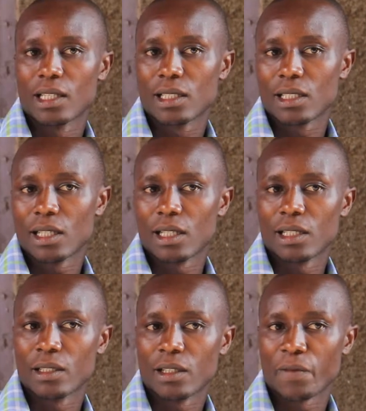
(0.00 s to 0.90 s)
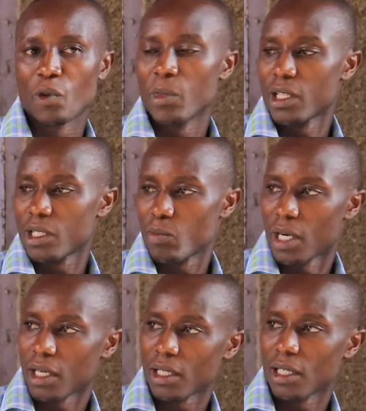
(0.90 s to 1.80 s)
a few months
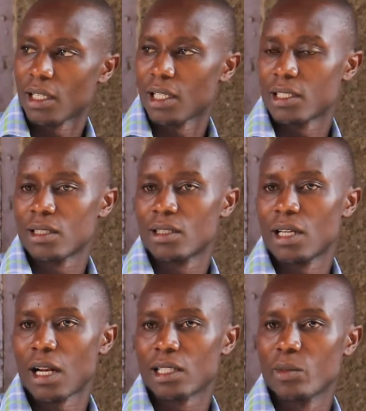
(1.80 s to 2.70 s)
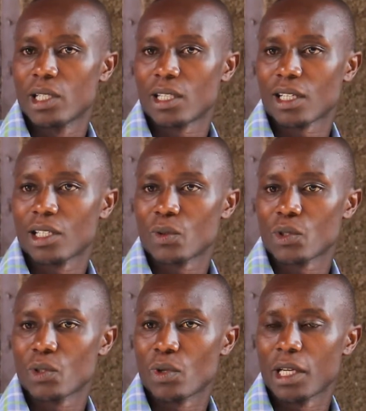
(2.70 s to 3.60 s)
back, and the ultimate target
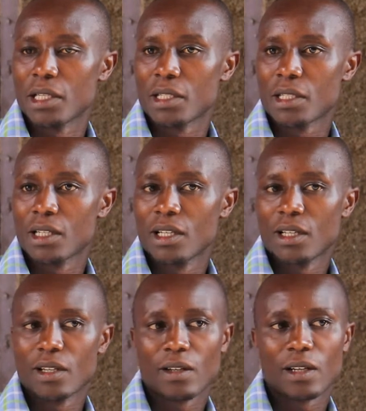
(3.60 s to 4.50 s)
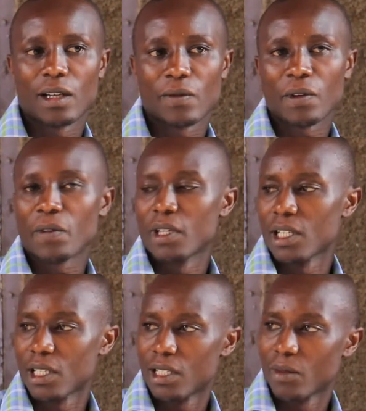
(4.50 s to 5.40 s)
was to raise
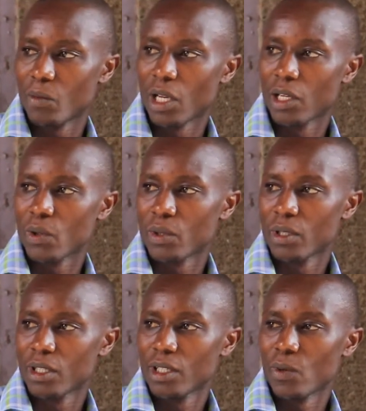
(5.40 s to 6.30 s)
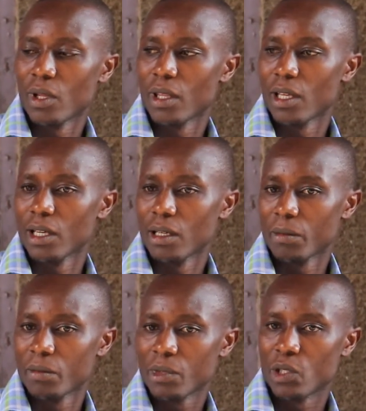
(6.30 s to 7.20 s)
500 million when
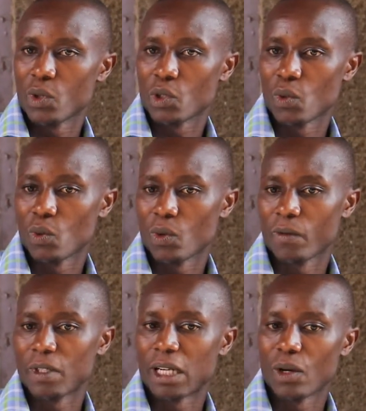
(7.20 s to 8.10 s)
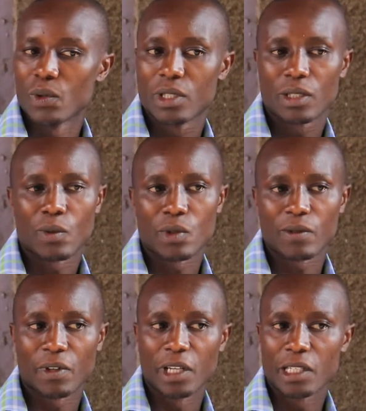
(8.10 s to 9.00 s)
the situation of drought
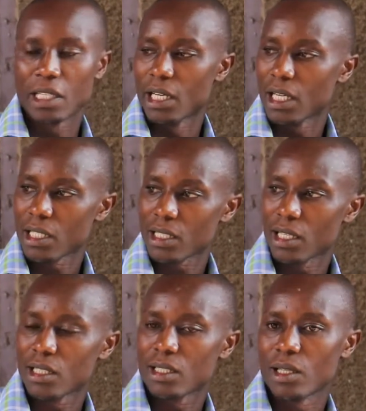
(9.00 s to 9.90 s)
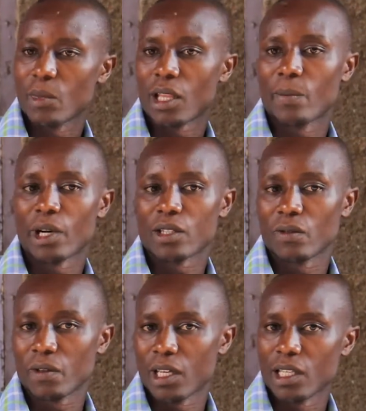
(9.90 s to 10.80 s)
was very serious and some other
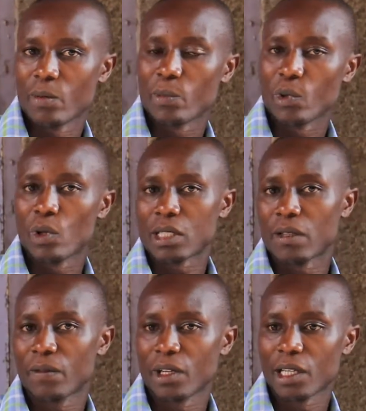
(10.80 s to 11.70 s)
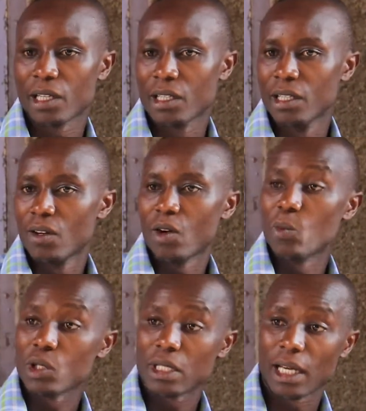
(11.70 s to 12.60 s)
parts of Kenya people were suffering,
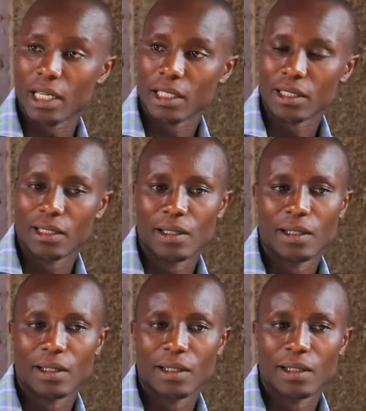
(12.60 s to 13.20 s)
almost dying.